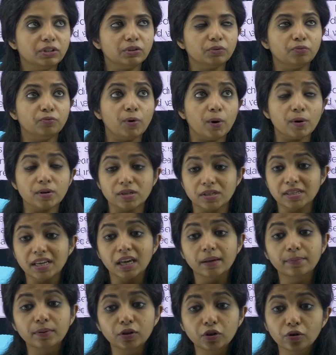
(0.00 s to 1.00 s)
was
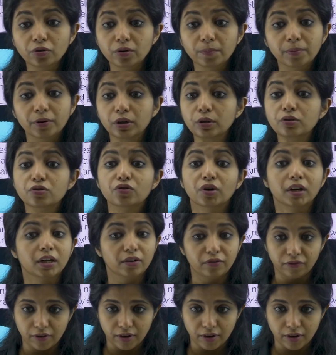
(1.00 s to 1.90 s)
able to reproduce really